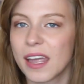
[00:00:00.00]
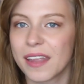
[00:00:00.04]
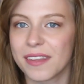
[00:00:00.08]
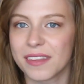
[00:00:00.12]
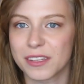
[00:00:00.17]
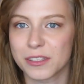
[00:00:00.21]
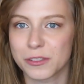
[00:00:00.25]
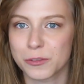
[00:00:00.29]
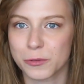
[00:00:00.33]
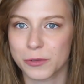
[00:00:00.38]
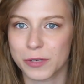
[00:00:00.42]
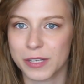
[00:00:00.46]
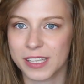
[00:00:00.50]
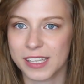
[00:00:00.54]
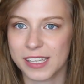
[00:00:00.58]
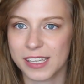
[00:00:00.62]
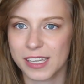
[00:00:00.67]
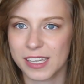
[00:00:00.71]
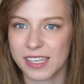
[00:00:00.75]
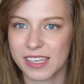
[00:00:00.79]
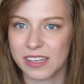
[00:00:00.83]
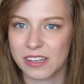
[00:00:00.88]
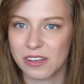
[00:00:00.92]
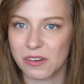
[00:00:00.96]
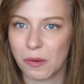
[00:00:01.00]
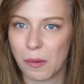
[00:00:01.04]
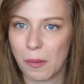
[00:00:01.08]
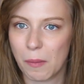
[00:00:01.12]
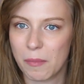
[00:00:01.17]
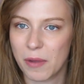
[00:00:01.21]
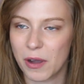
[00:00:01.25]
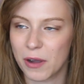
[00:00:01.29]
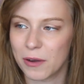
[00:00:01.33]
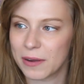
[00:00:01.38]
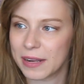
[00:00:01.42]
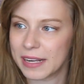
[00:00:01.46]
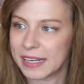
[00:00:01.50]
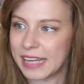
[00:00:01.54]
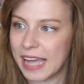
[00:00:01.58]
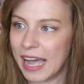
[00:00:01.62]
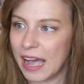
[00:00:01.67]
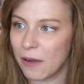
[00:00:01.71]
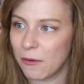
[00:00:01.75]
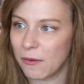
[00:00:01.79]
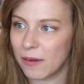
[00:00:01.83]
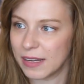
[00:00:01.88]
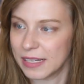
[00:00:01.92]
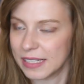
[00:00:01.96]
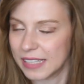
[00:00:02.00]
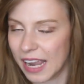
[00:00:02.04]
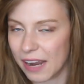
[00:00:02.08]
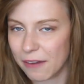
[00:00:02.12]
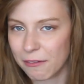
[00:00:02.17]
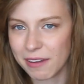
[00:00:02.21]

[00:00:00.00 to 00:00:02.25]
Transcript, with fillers: And this really cute polka dot one.